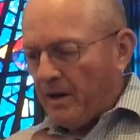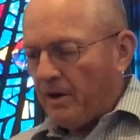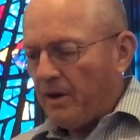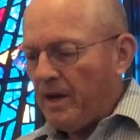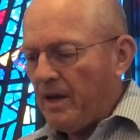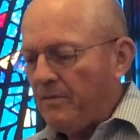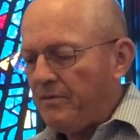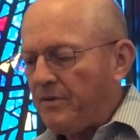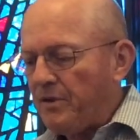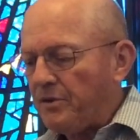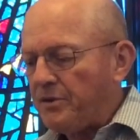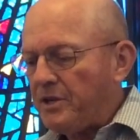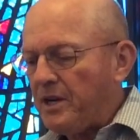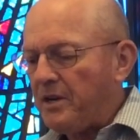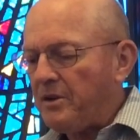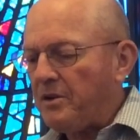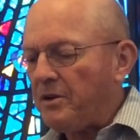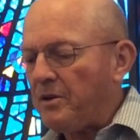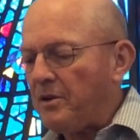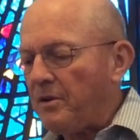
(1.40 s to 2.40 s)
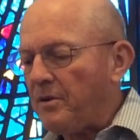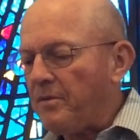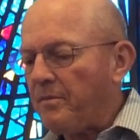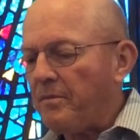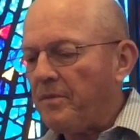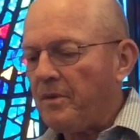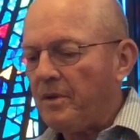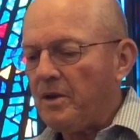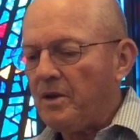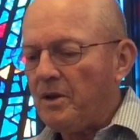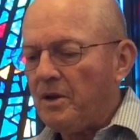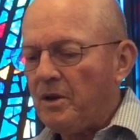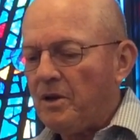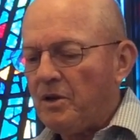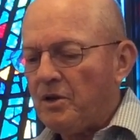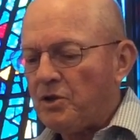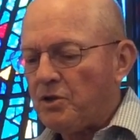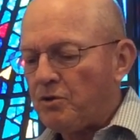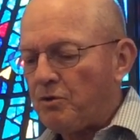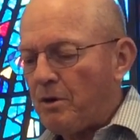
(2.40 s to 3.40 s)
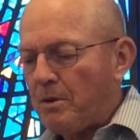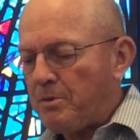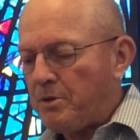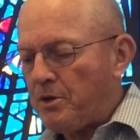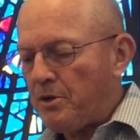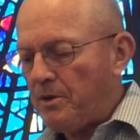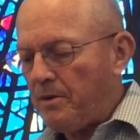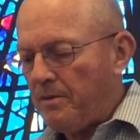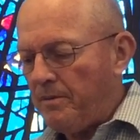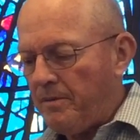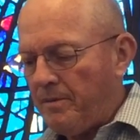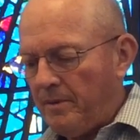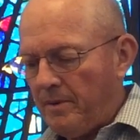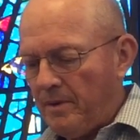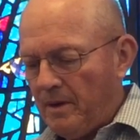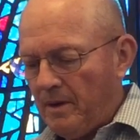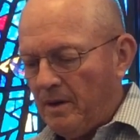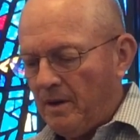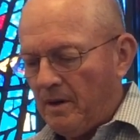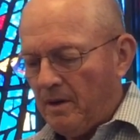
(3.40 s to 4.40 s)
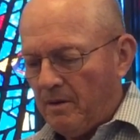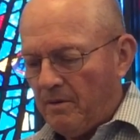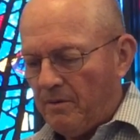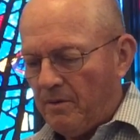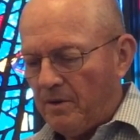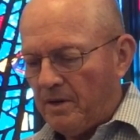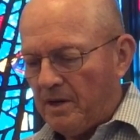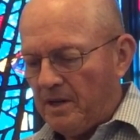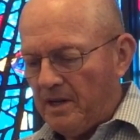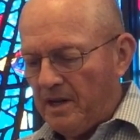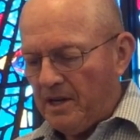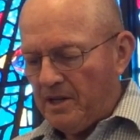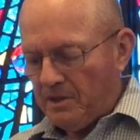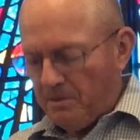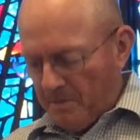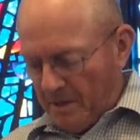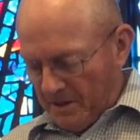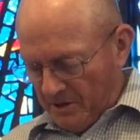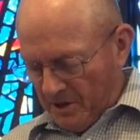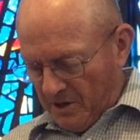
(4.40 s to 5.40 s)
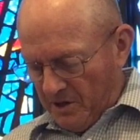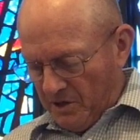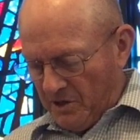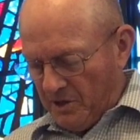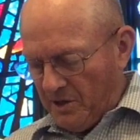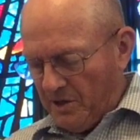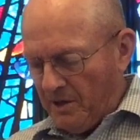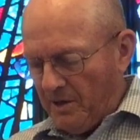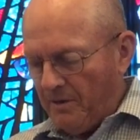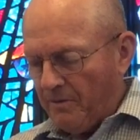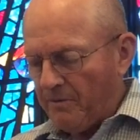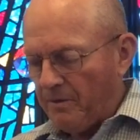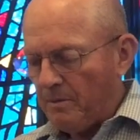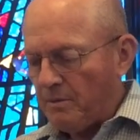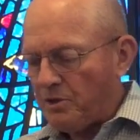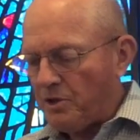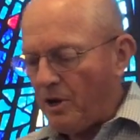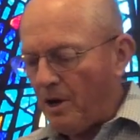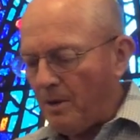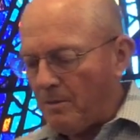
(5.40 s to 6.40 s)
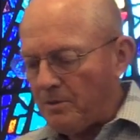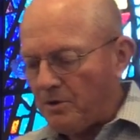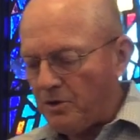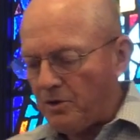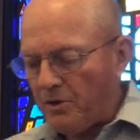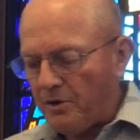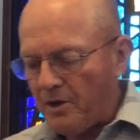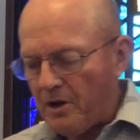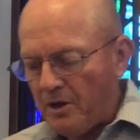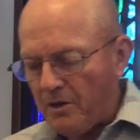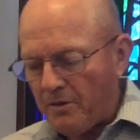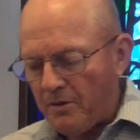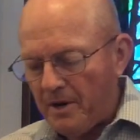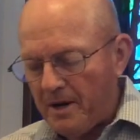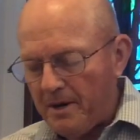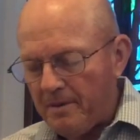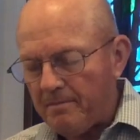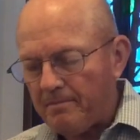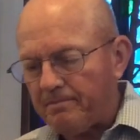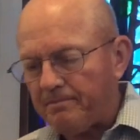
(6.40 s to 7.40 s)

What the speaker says: Okay, if you'll take your scripture for today's message from Psalms 33.